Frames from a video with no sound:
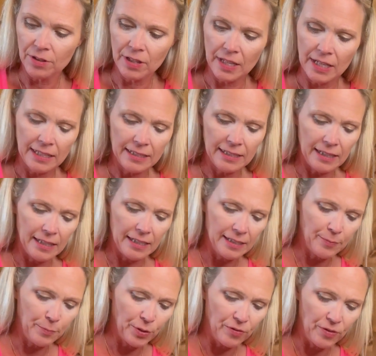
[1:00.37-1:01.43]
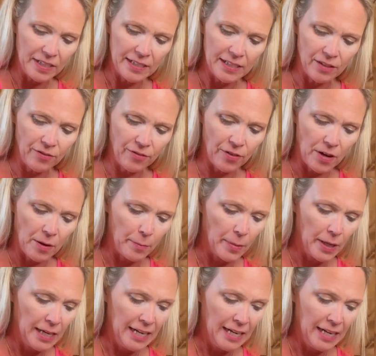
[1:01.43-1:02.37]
and things, that this prevents it from